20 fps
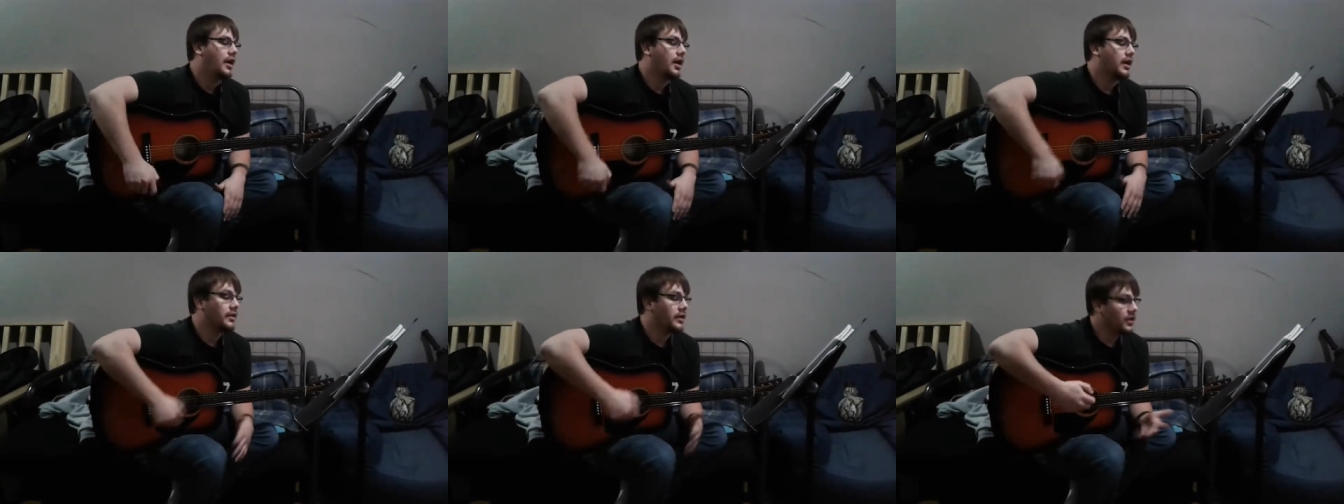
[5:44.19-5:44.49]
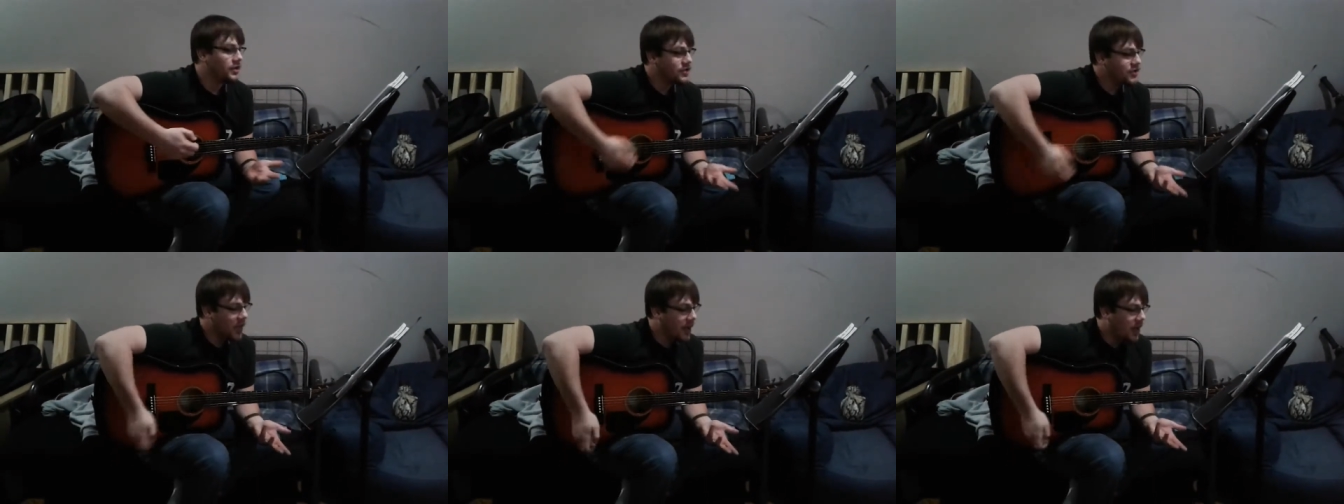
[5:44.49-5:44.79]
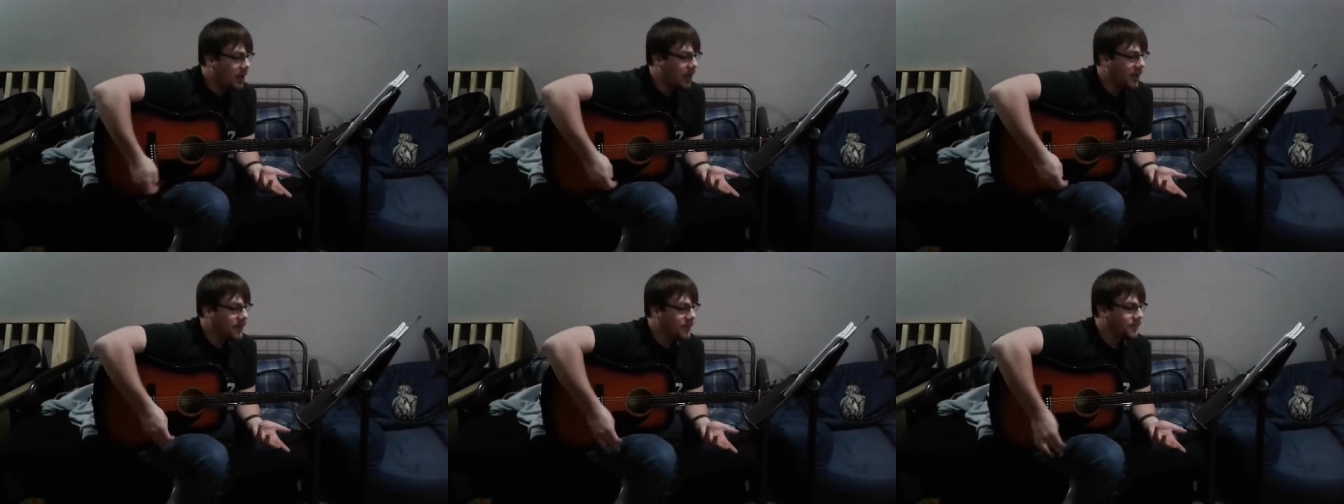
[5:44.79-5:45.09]
And then
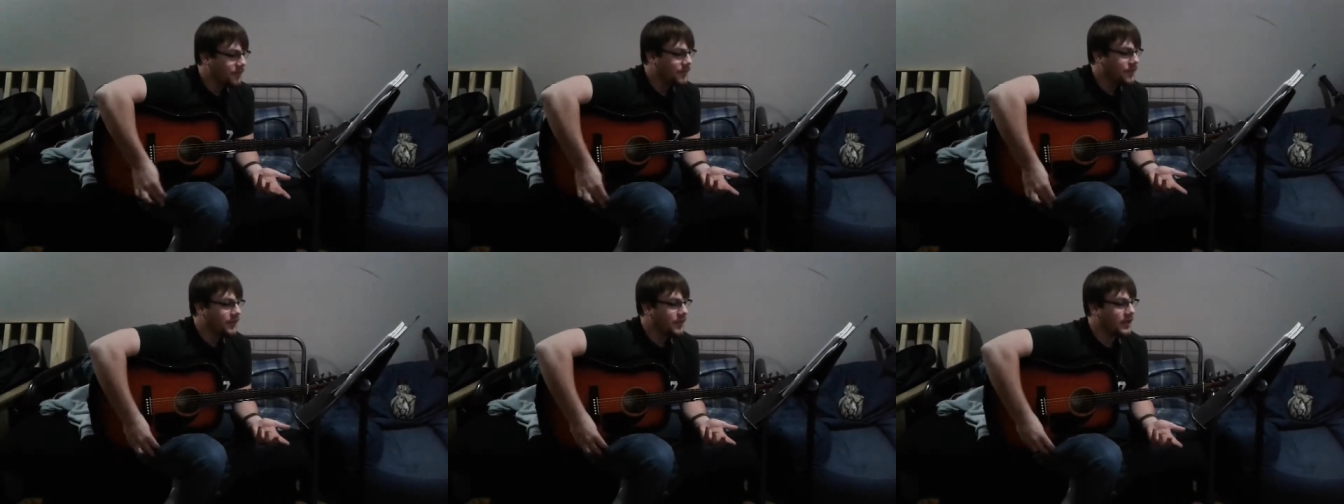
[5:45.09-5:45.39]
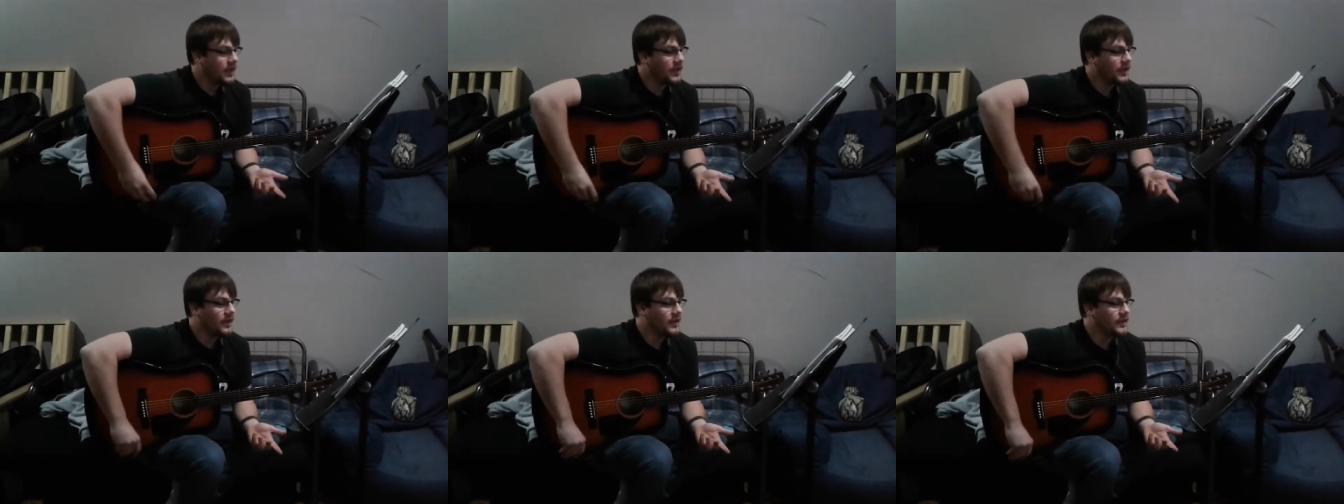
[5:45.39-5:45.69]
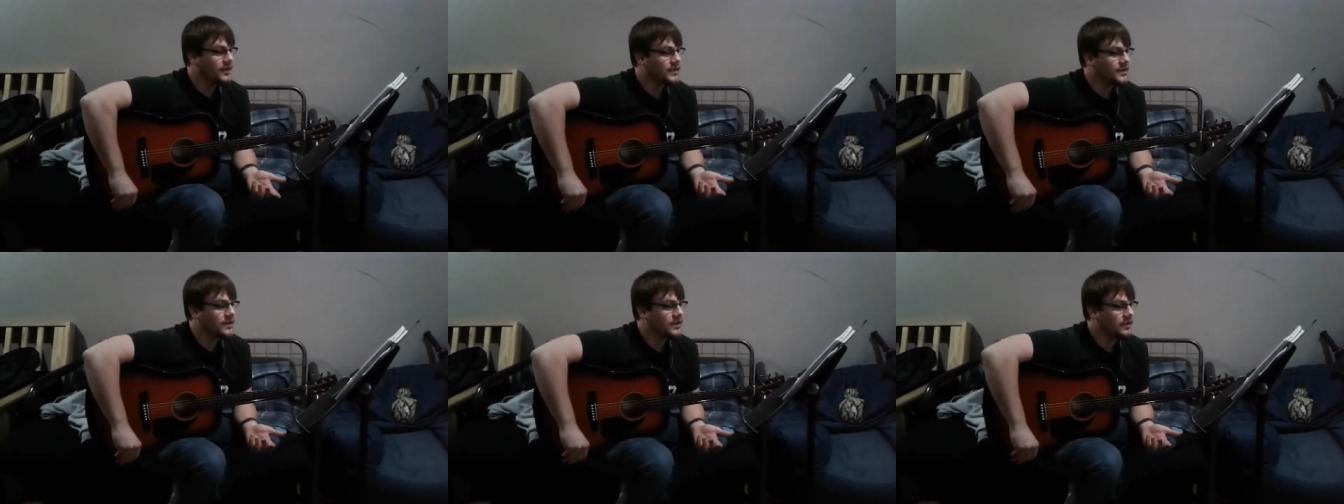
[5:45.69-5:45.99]
John
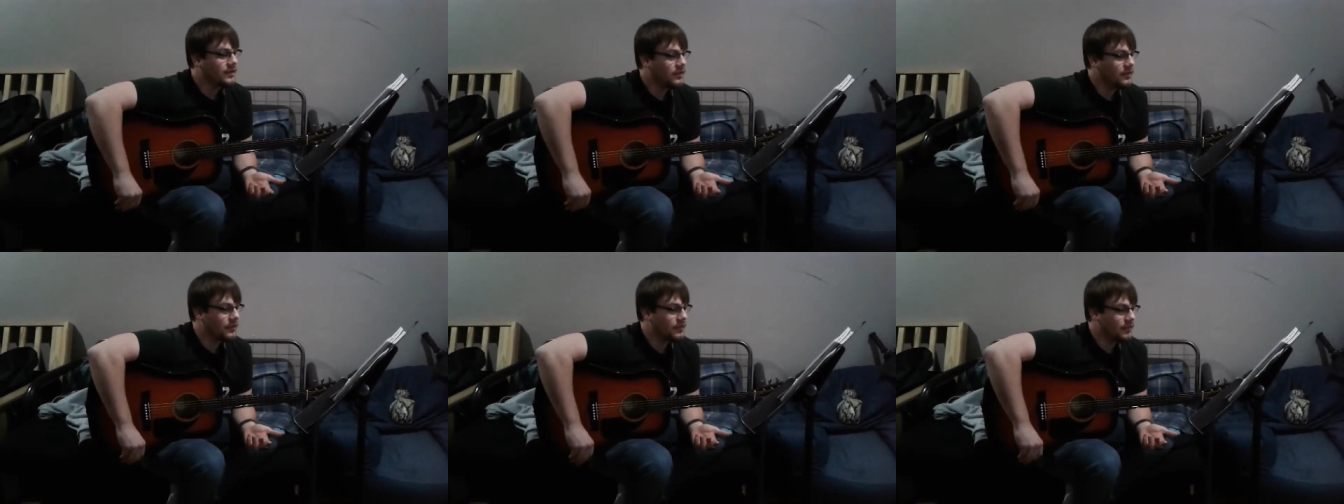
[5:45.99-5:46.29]
is